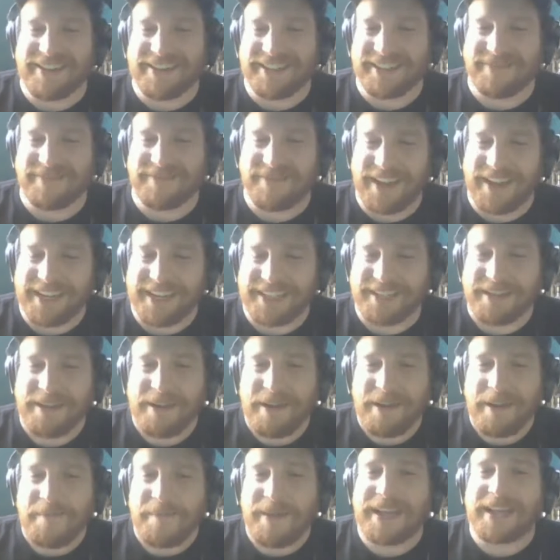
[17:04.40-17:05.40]
his advice
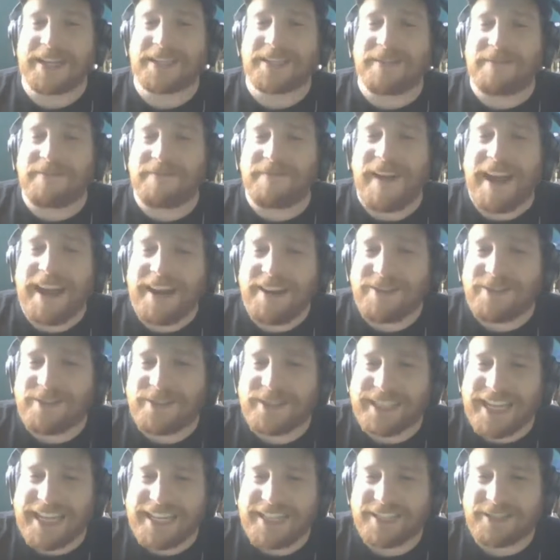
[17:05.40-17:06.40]
because a fighter
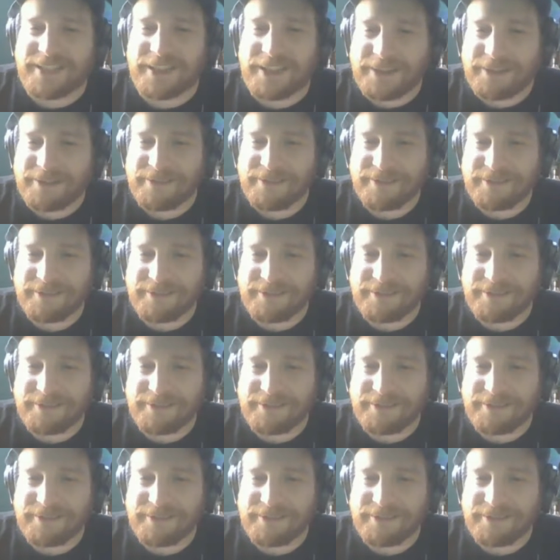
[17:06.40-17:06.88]
said so.